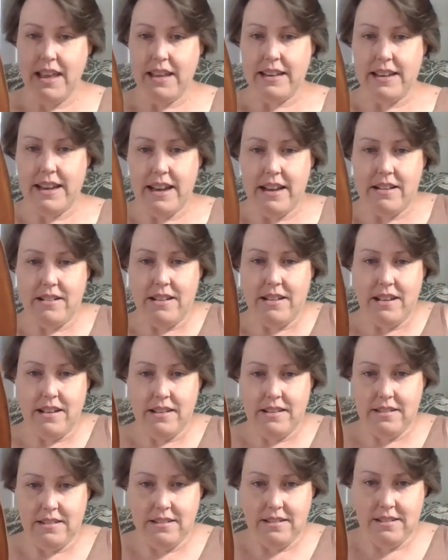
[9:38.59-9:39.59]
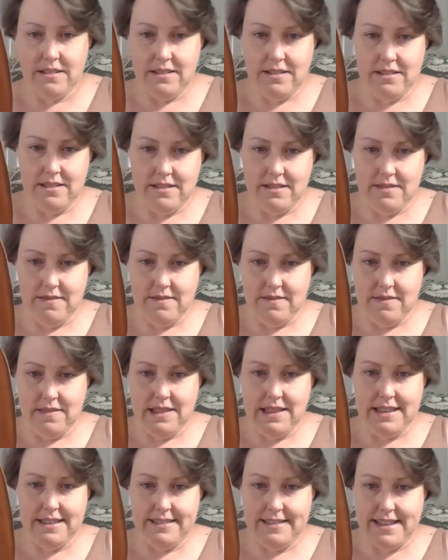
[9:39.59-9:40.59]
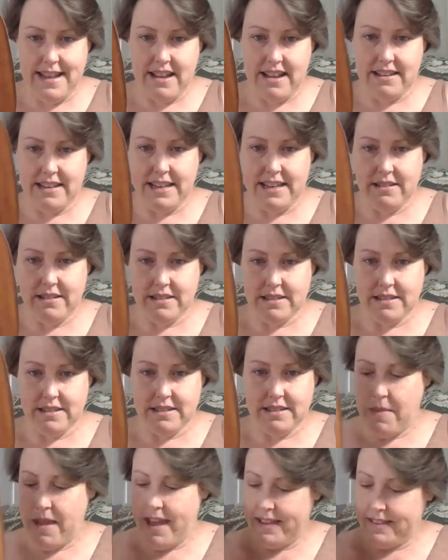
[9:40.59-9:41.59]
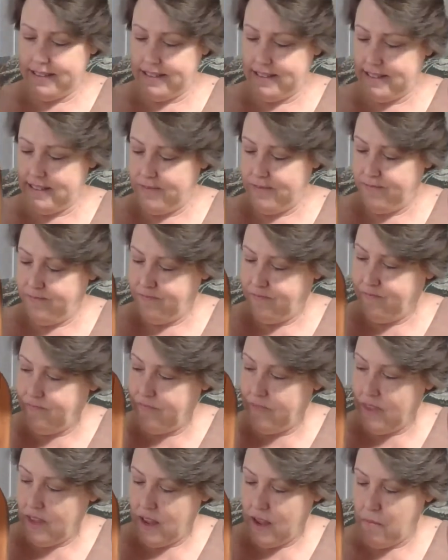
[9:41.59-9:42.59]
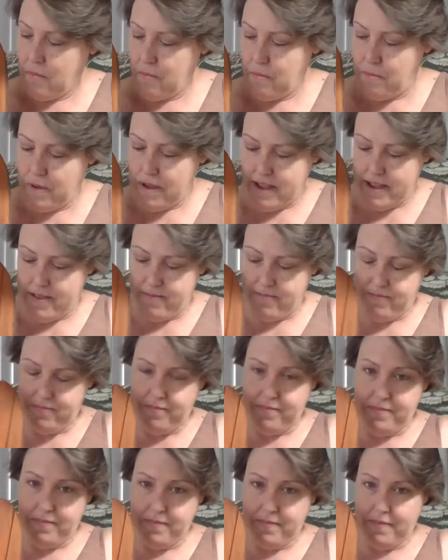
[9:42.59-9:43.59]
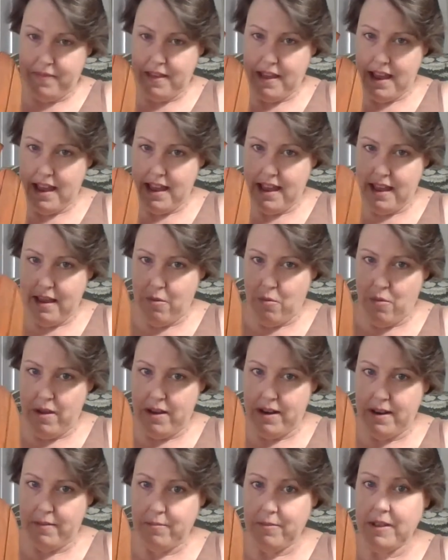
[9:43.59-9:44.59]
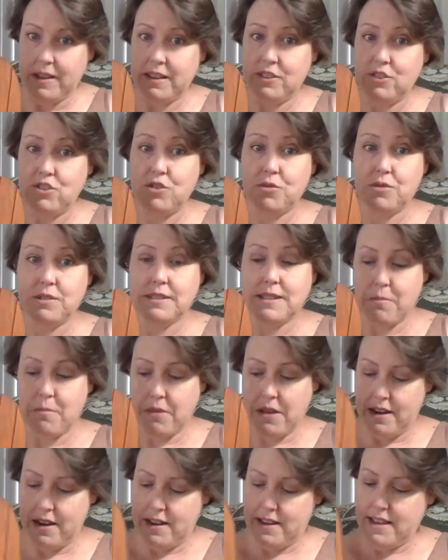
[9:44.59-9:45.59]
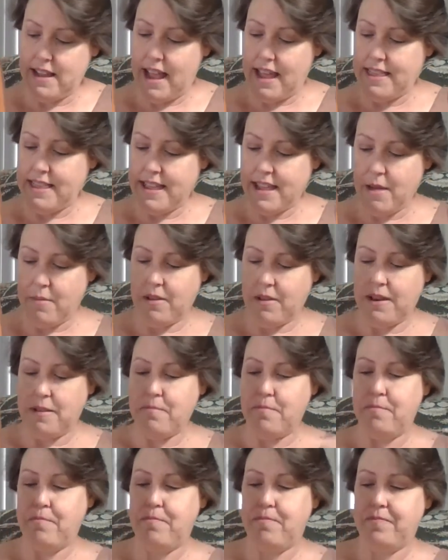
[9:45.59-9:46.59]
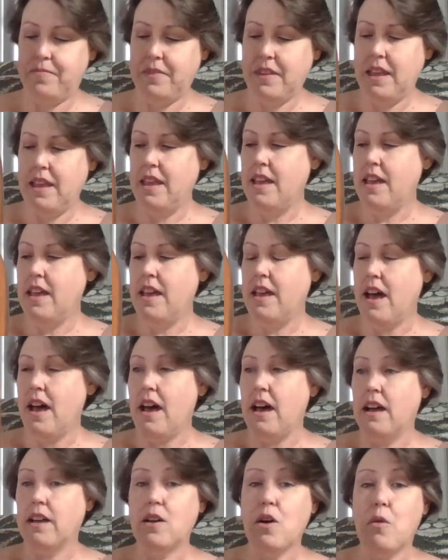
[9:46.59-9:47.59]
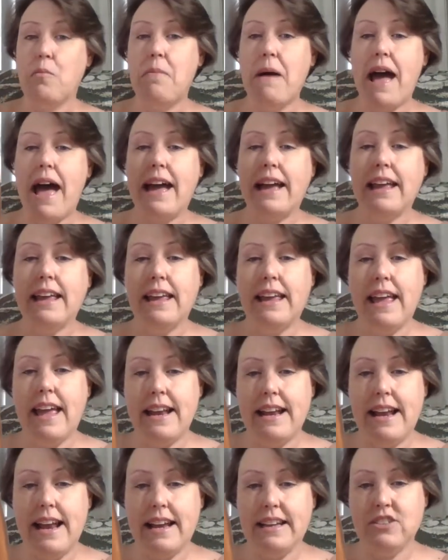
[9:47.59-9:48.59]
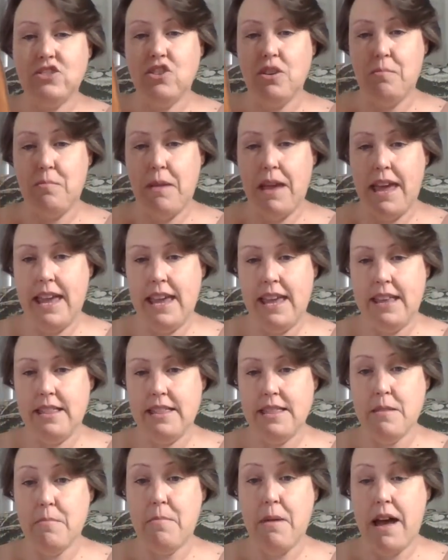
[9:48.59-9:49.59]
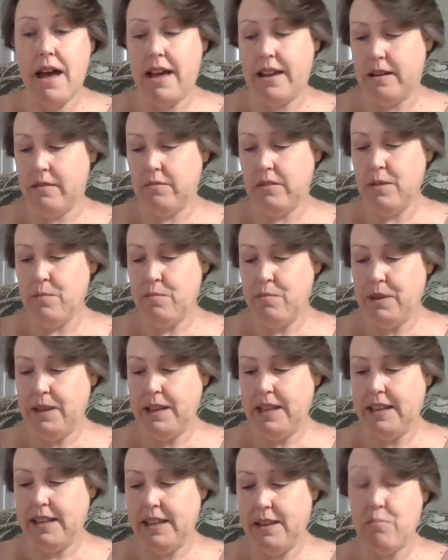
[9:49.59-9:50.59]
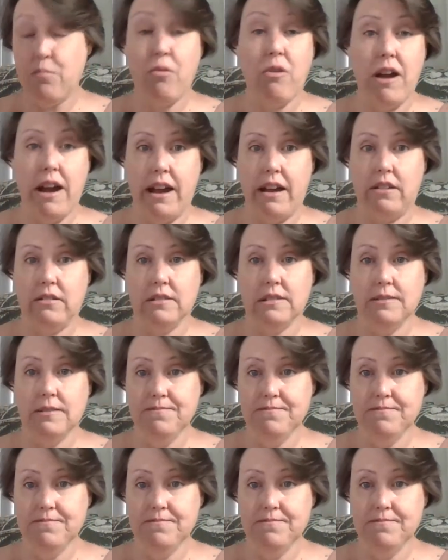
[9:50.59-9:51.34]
Now, this down here is a mess. But what I'm going to do is I think I'm going to go back and actually paint the bottom completely brown.